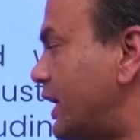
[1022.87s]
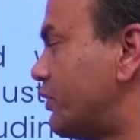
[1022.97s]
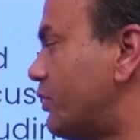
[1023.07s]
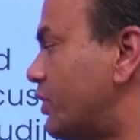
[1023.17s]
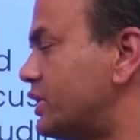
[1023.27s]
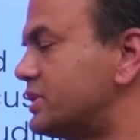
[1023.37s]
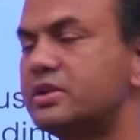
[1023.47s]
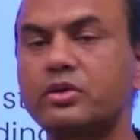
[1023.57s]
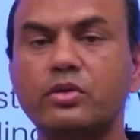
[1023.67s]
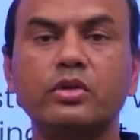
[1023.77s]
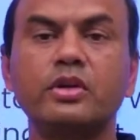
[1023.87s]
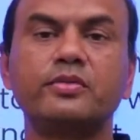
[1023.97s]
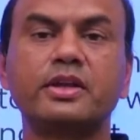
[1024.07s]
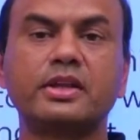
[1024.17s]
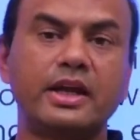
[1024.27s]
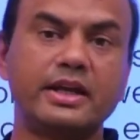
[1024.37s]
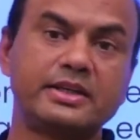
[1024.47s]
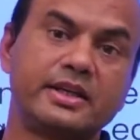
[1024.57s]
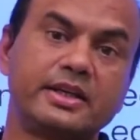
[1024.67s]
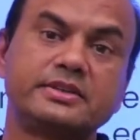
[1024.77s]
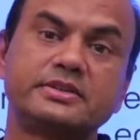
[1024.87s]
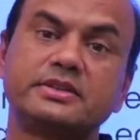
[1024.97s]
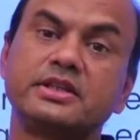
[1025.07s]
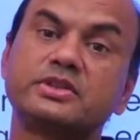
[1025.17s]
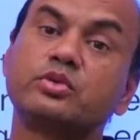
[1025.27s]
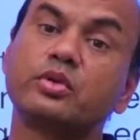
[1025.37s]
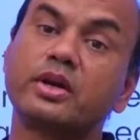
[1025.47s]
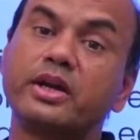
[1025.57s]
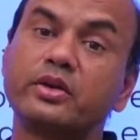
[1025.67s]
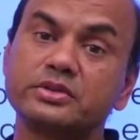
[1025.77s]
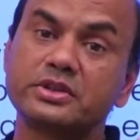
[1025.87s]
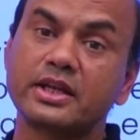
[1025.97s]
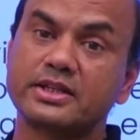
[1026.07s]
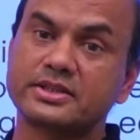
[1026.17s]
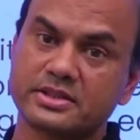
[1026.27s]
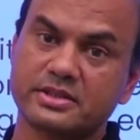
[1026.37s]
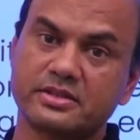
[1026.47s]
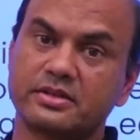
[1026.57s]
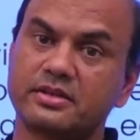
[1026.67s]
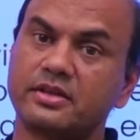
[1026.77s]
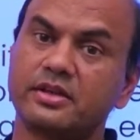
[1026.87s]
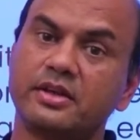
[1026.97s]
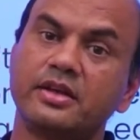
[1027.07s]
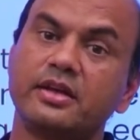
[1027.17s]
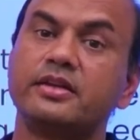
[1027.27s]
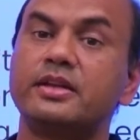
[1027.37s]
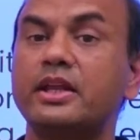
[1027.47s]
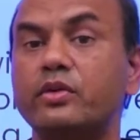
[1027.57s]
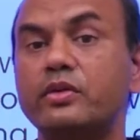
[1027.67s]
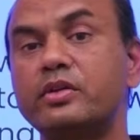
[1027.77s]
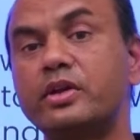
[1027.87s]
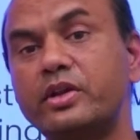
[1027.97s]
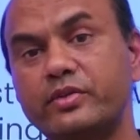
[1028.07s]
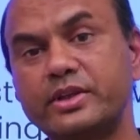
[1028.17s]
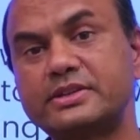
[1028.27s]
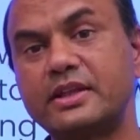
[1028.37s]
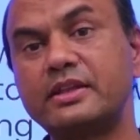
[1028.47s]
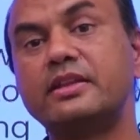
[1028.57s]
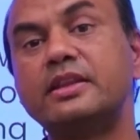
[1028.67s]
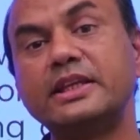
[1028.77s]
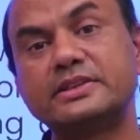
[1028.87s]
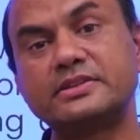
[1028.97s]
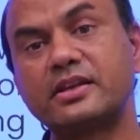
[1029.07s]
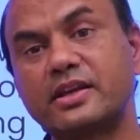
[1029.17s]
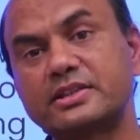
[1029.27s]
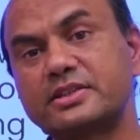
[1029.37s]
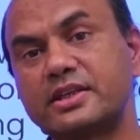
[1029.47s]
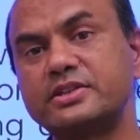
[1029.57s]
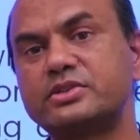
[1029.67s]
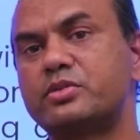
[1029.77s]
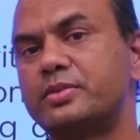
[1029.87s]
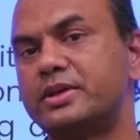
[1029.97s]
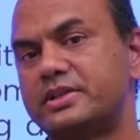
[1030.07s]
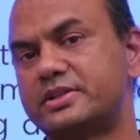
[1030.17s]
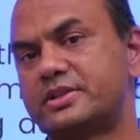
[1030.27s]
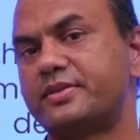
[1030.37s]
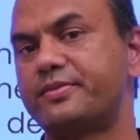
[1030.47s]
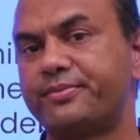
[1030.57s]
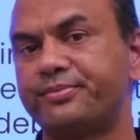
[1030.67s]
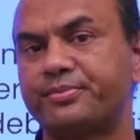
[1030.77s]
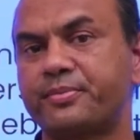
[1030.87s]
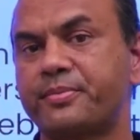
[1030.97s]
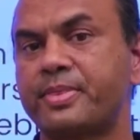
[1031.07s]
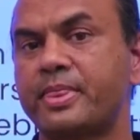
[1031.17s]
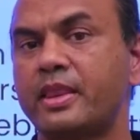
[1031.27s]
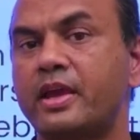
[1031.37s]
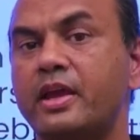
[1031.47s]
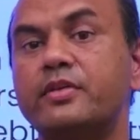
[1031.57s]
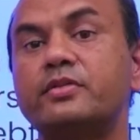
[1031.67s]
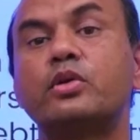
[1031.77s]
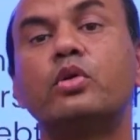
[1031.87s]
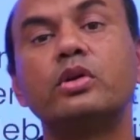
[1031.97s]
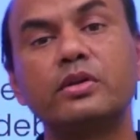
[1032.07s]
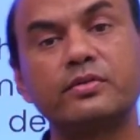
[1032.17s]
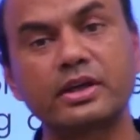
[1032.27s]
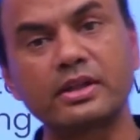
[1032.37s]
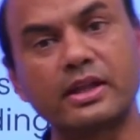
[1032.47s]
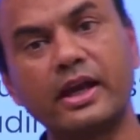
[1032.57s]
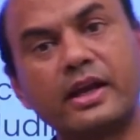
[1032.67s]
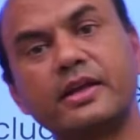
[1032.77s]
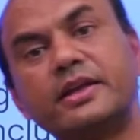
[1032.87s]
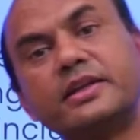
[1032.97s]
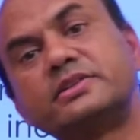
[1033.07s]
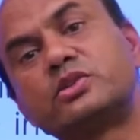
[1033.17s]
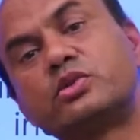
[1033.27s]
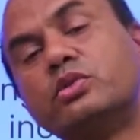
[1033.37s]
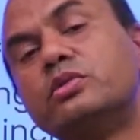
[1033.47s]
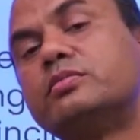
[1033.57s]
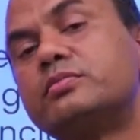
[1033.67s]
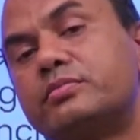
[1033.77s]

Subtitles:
wants, the goal of the client is just to reduce the risk, then you will invest in less risky instruments. If the goal of the client is to